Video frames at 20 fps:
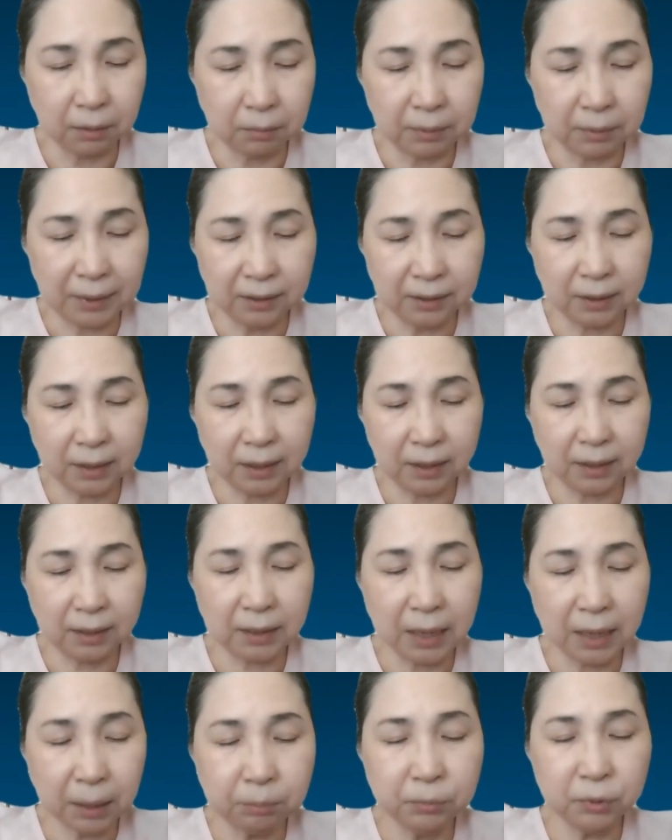When
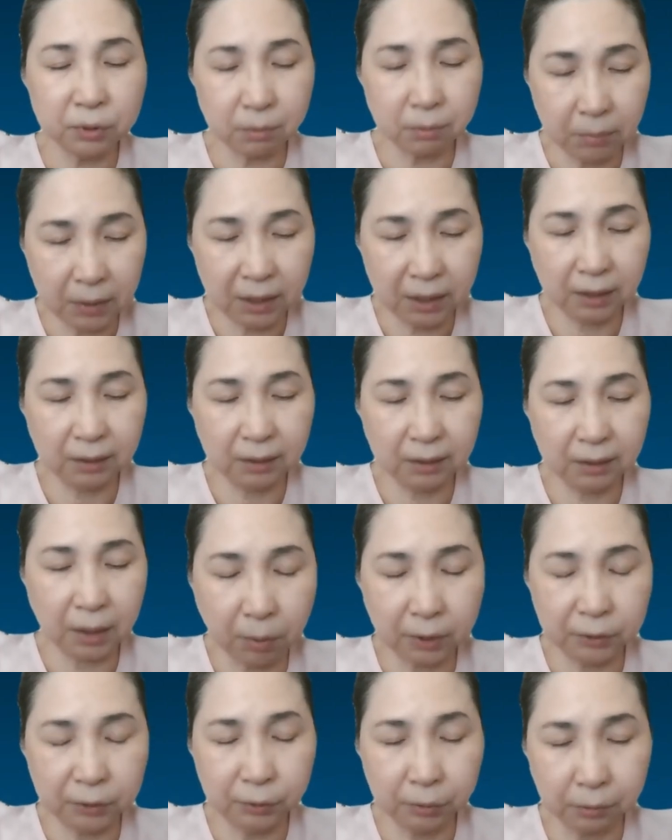they come to me, they
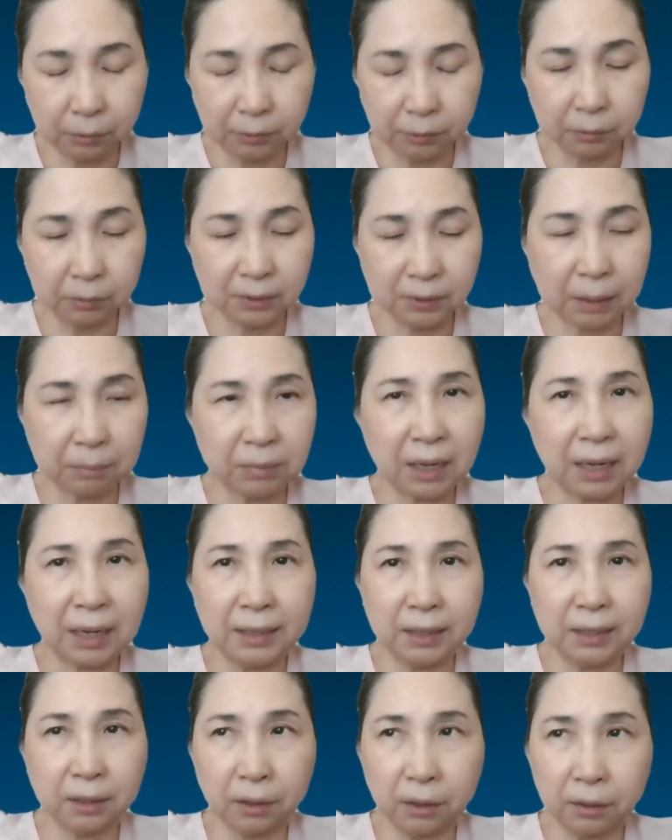want to do some
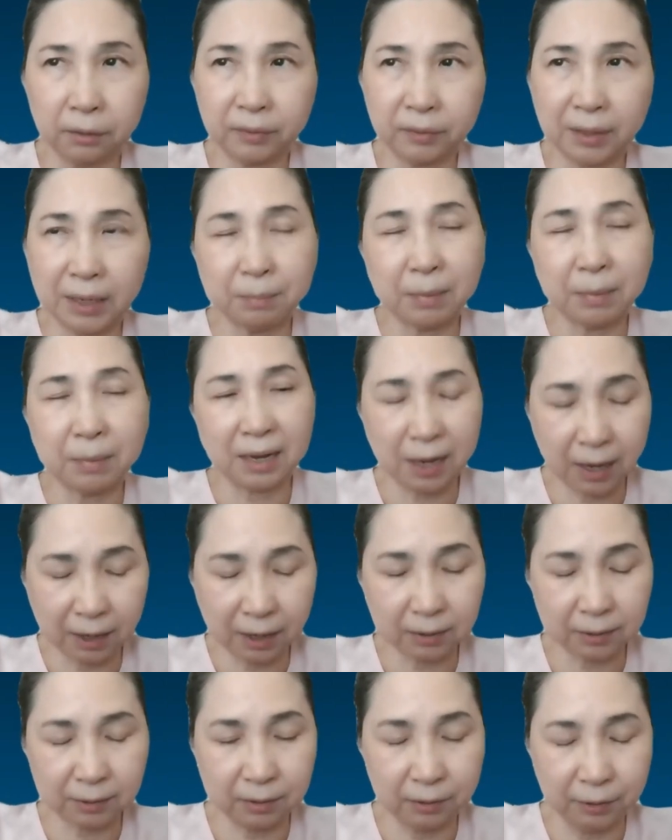kind of
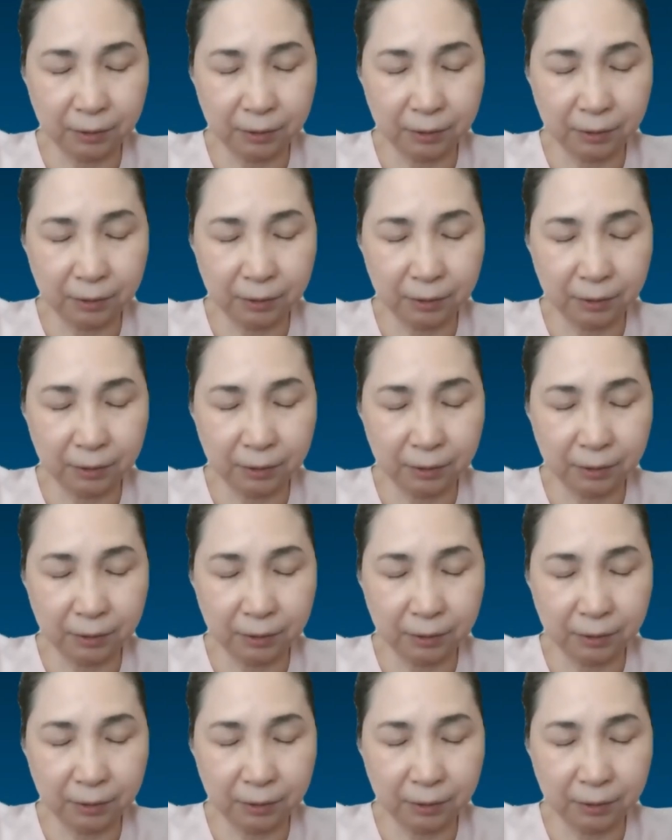MIS,